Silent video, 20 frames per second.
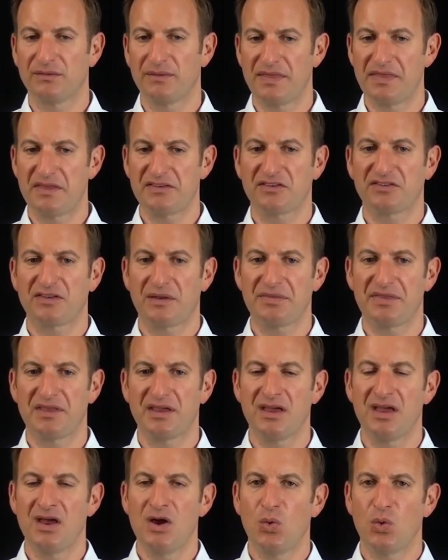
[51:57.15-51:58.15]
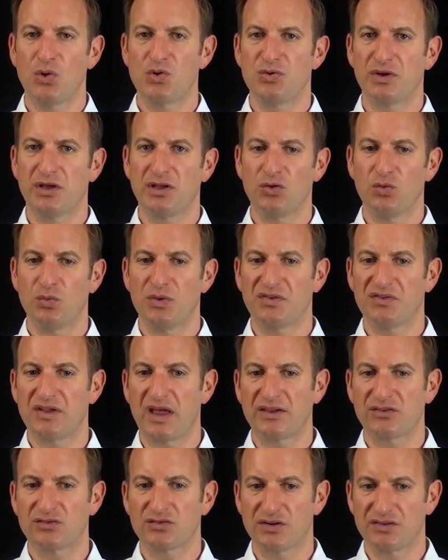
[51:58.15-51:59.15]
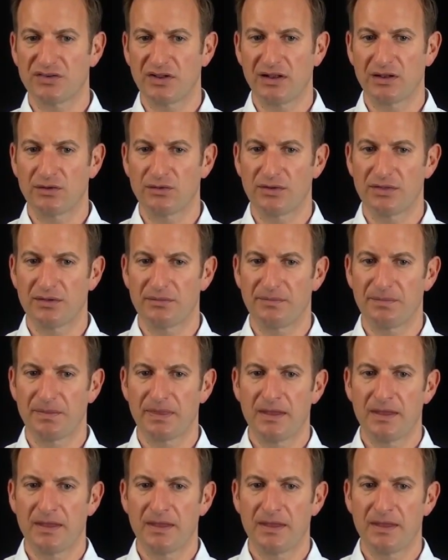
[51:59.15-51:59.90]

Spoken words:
And this is something which we can do with Dijkstra's algorithm.